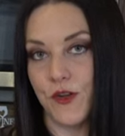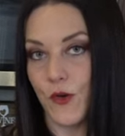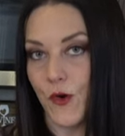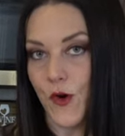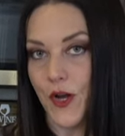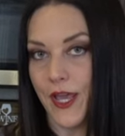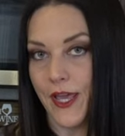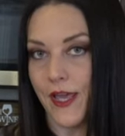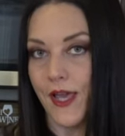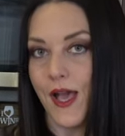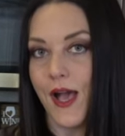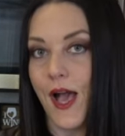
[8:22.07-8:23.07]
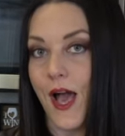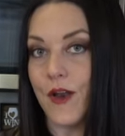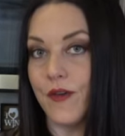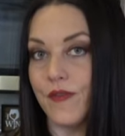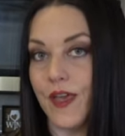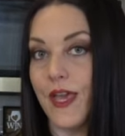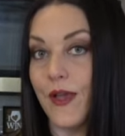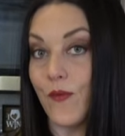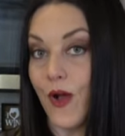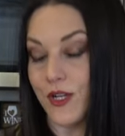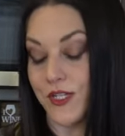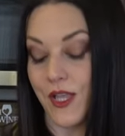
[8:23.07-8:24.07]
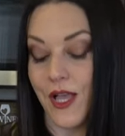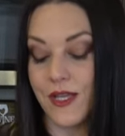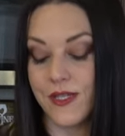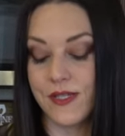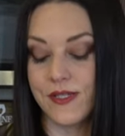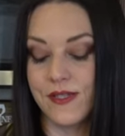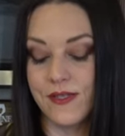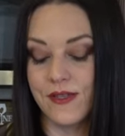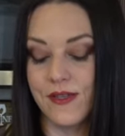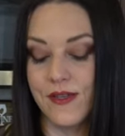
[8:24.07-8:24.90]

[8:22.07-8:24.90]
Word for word: a Negroni out of a rocks glass.